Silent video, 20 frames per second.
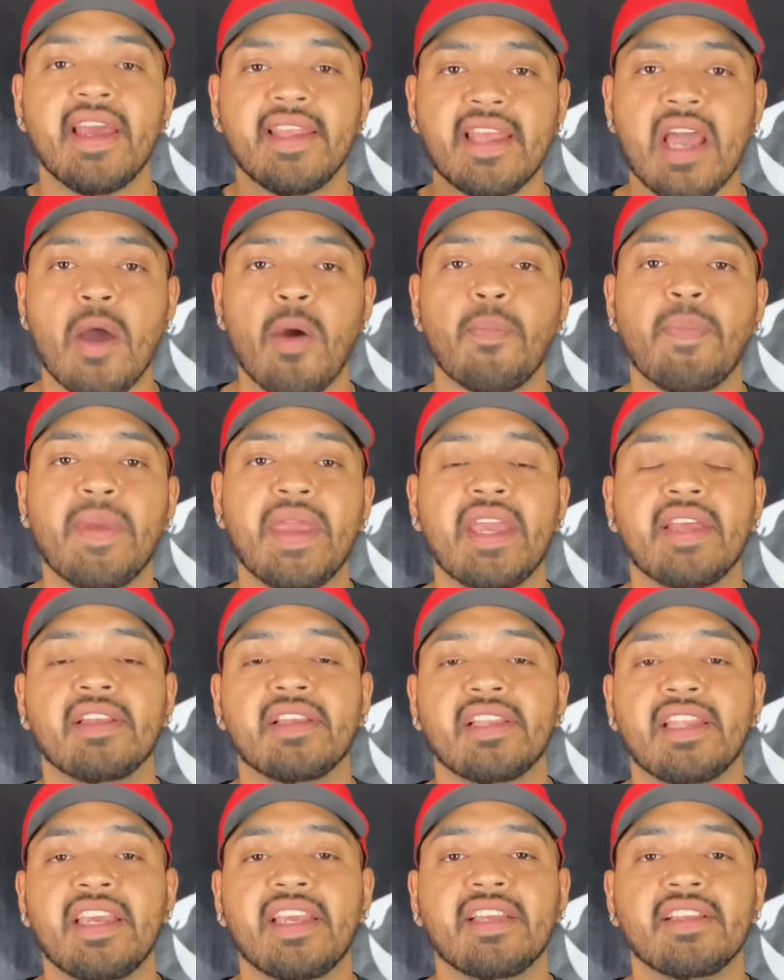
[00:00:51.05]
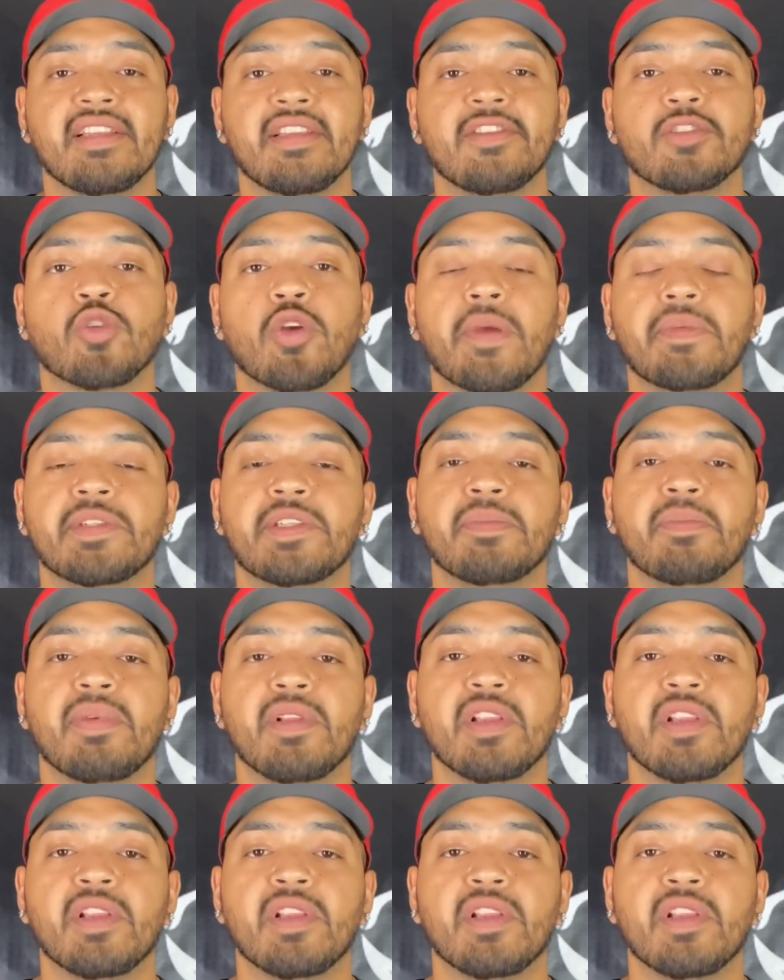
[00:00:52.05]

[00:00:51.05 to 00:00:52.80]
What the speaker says: That will be in the link in the description